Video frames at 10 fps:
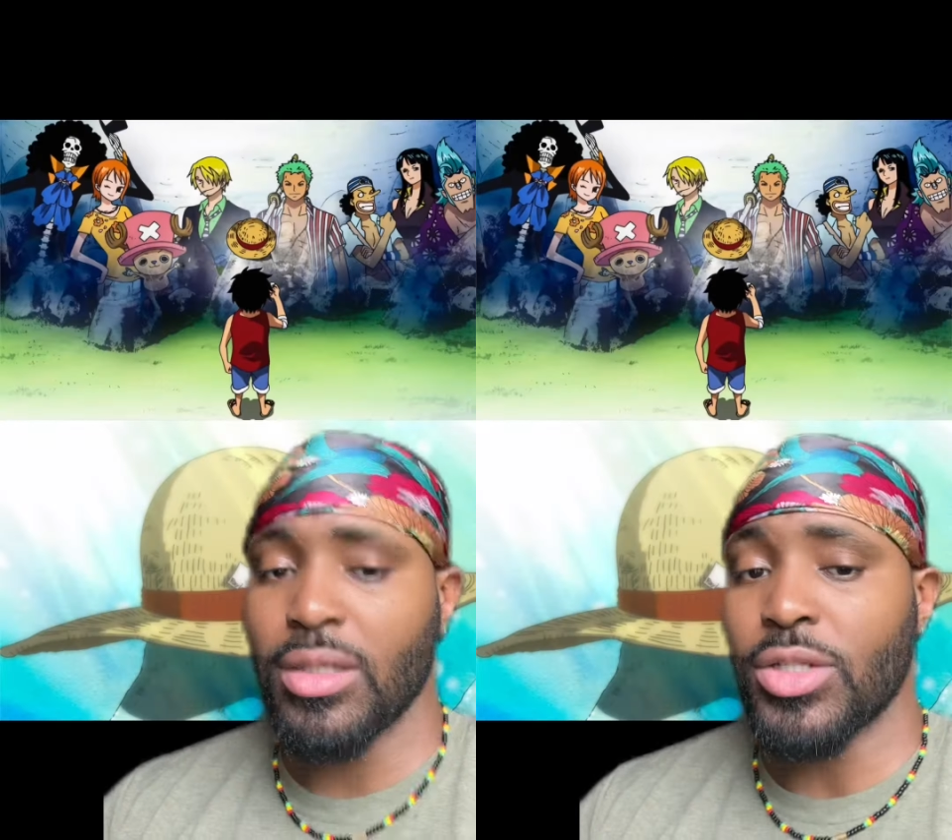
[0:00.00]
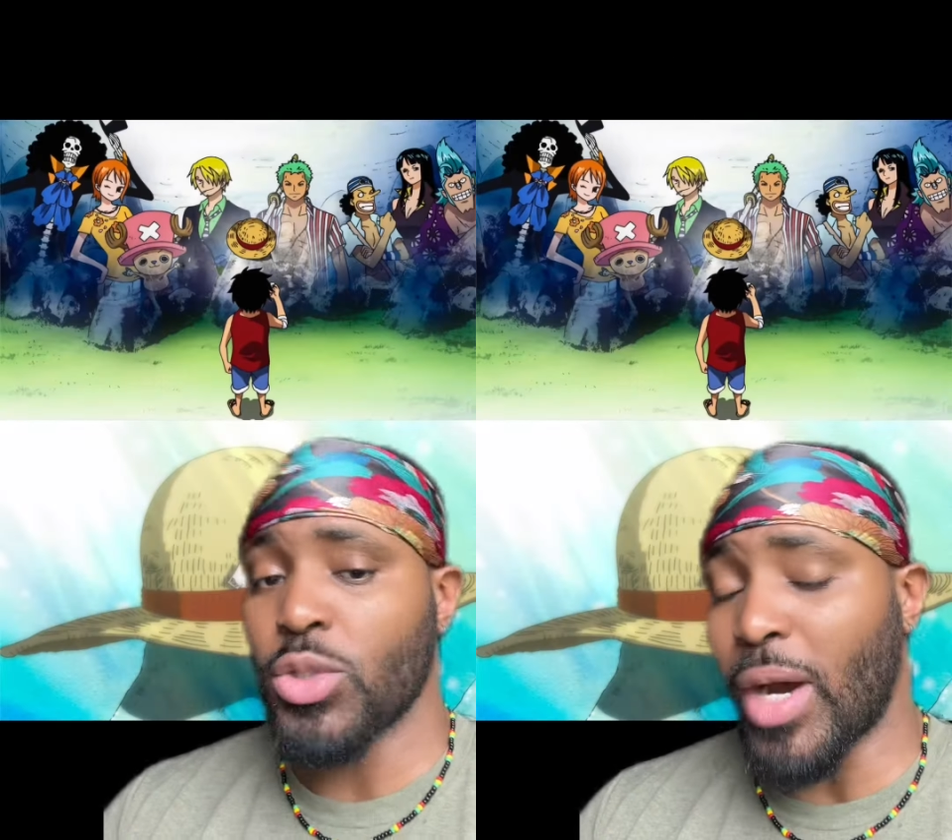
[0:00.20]

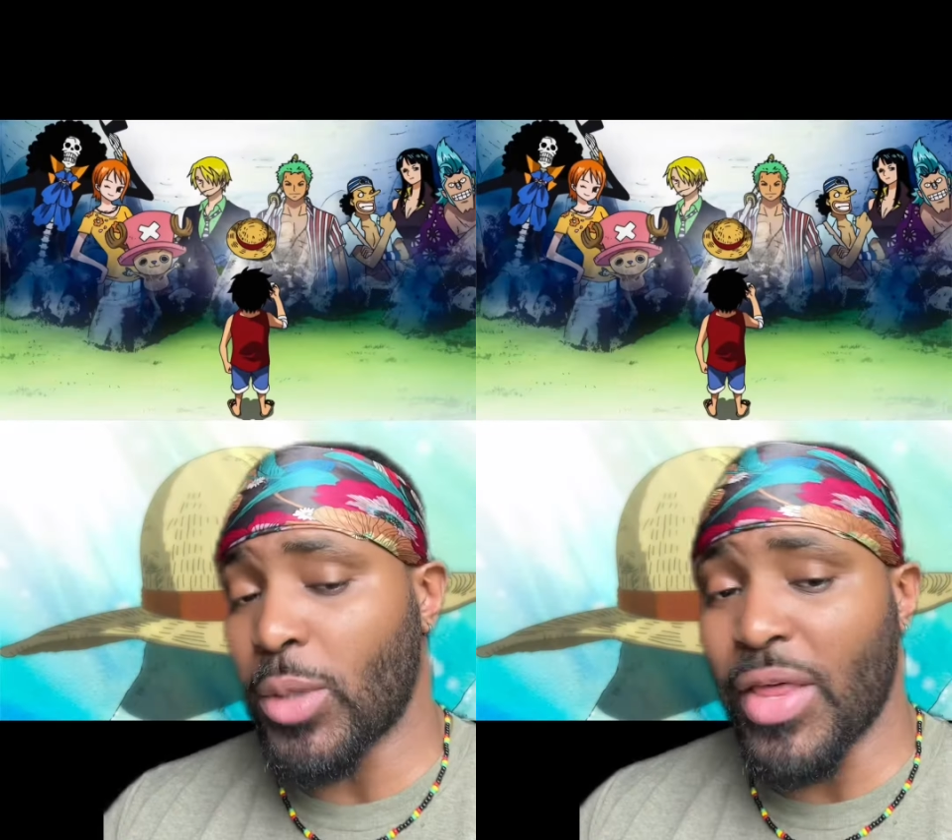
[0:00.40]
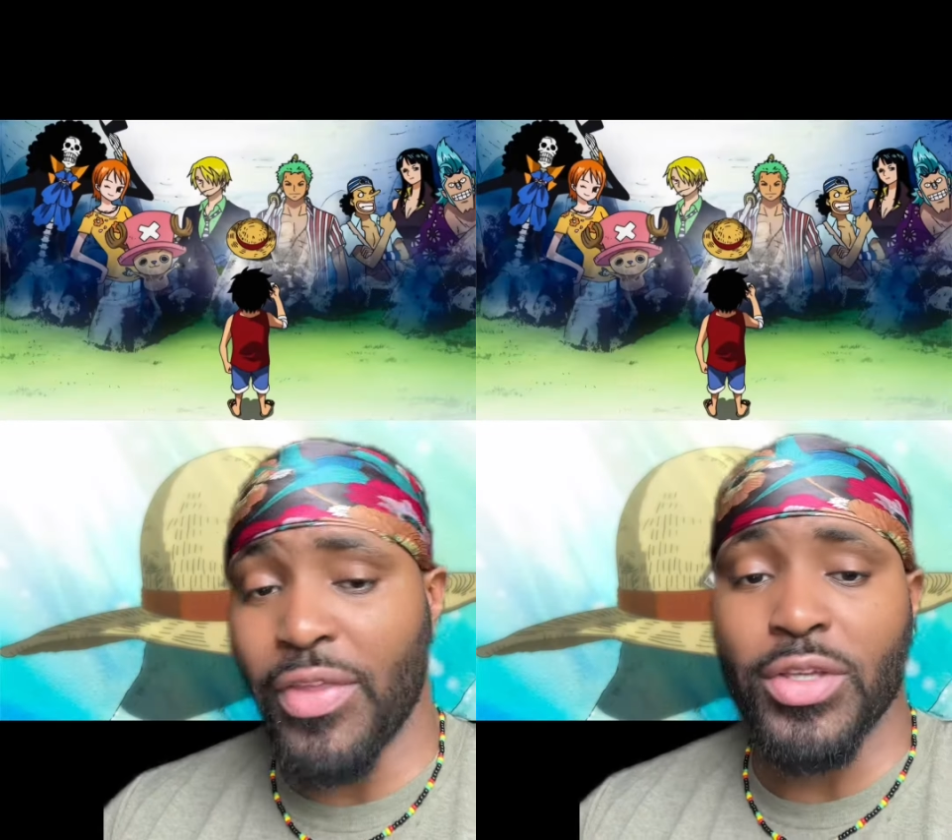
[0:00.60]
So why do
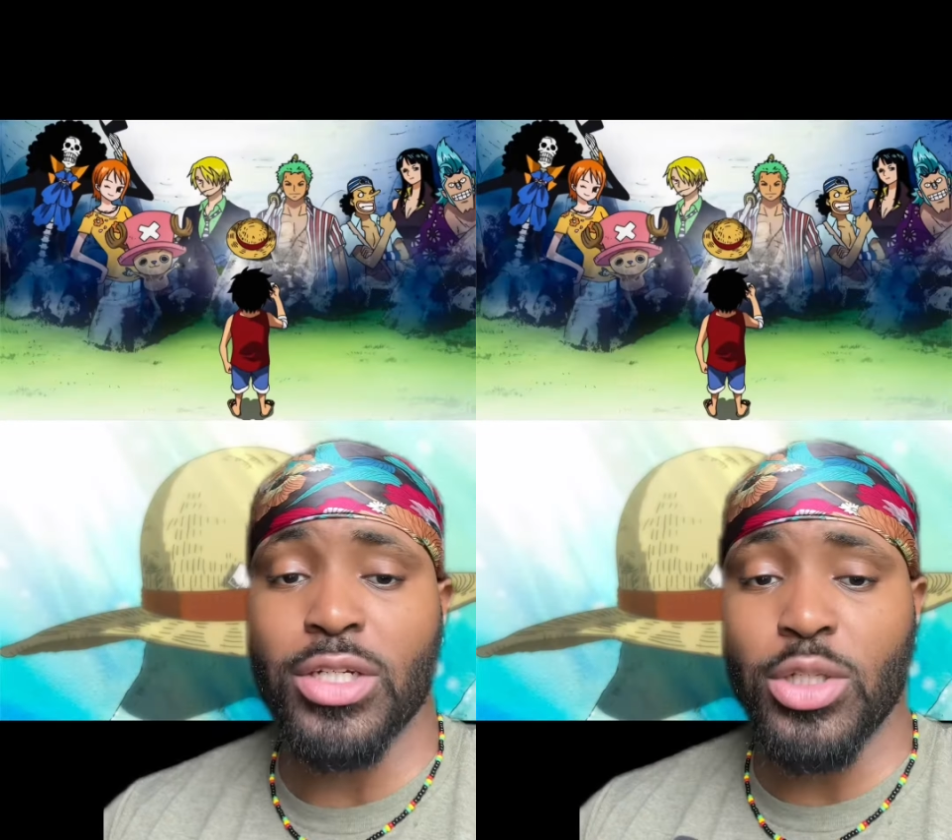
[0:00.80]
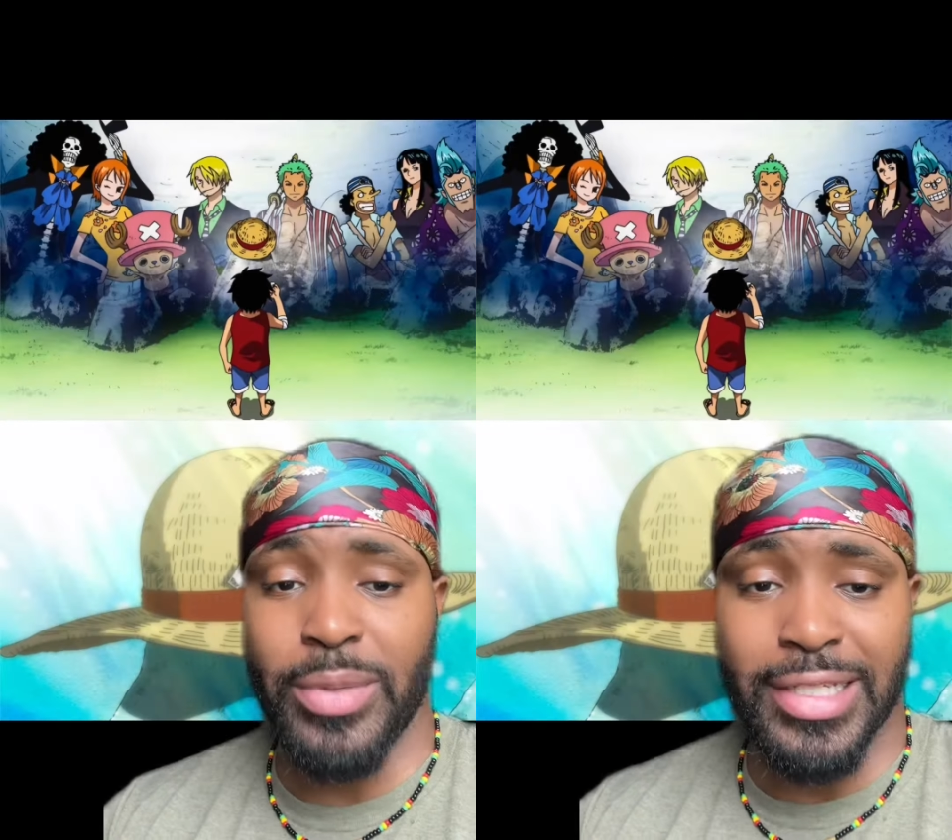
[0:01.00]
I think there's
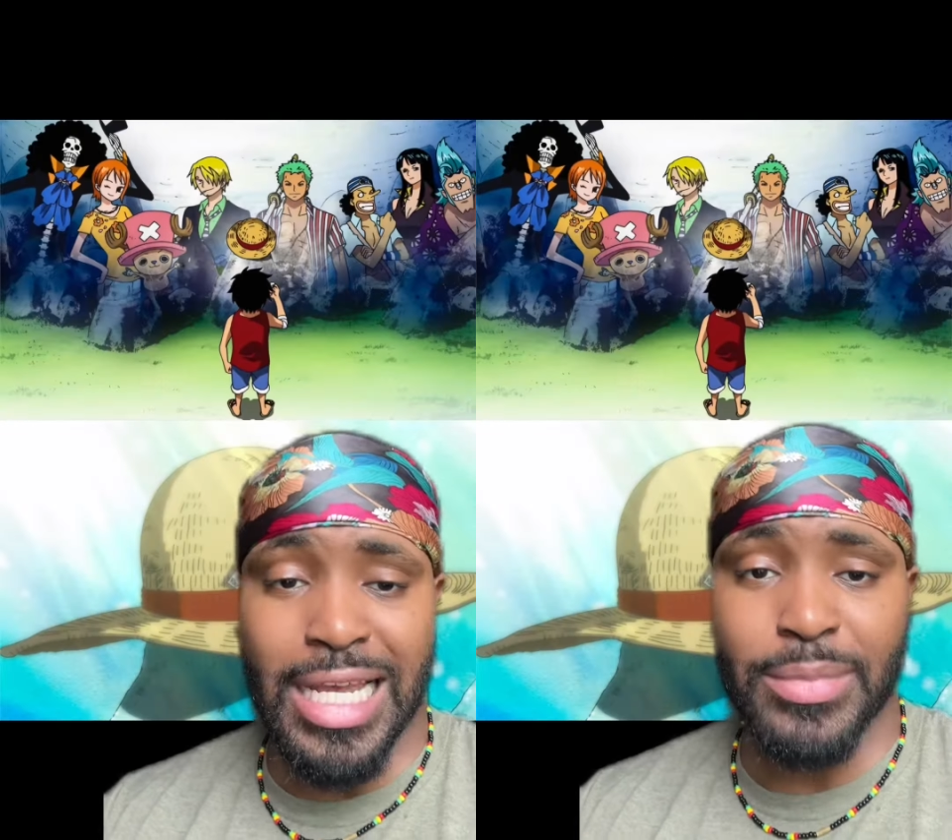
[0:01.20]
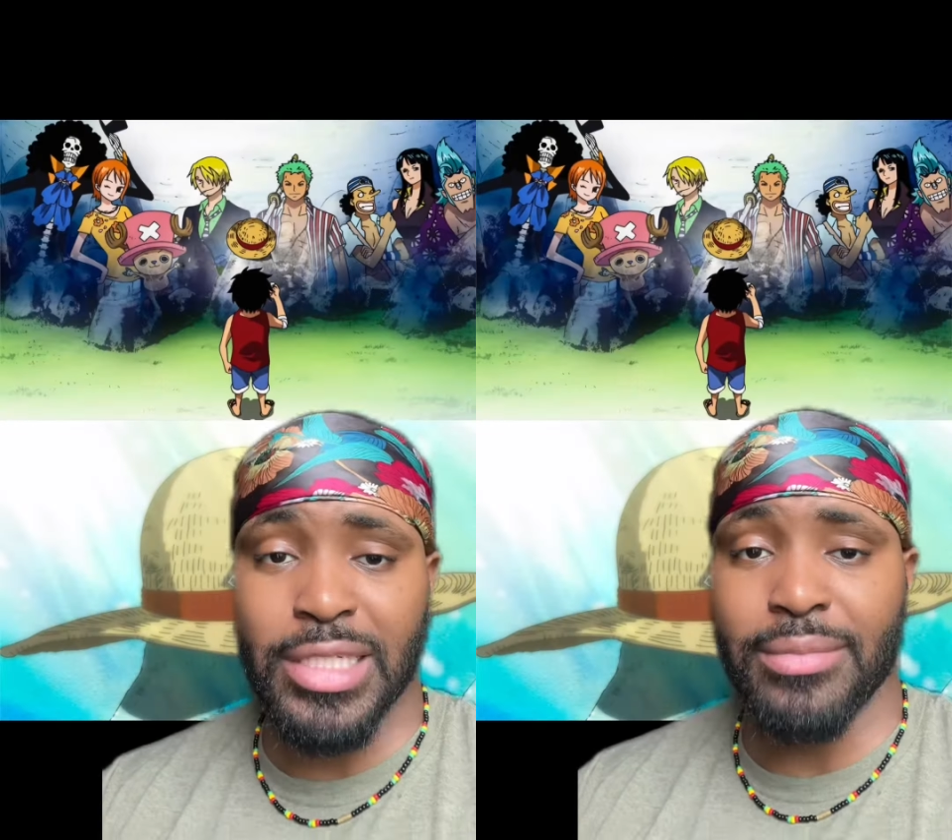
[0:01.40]
going to be a
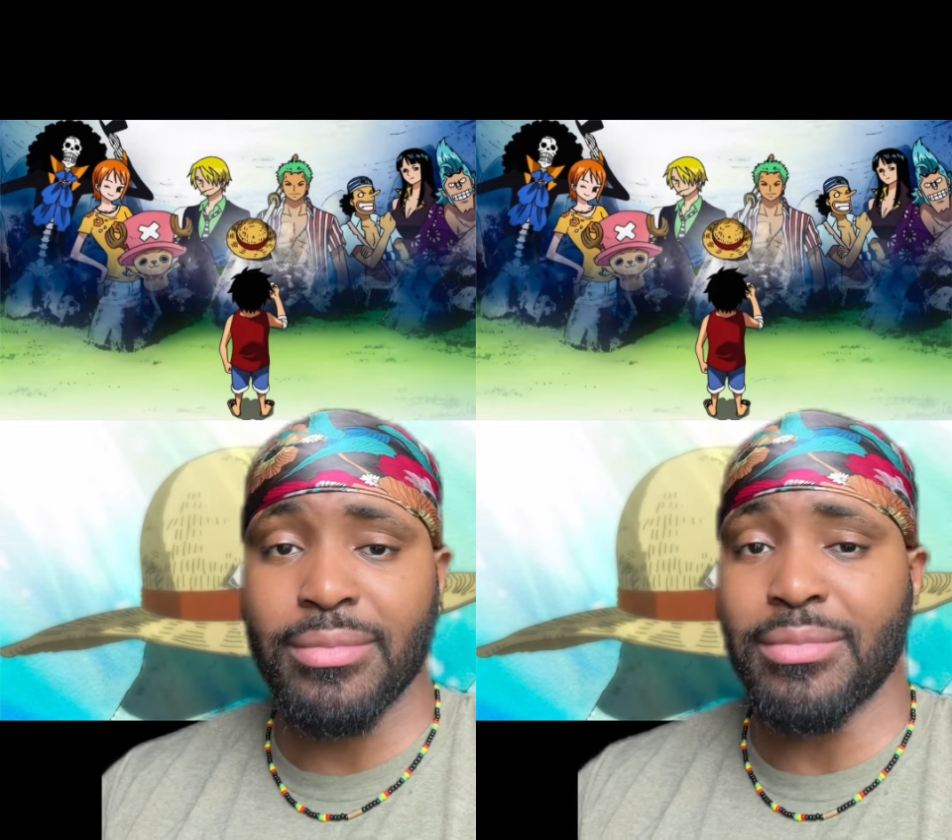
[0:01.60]
time skip?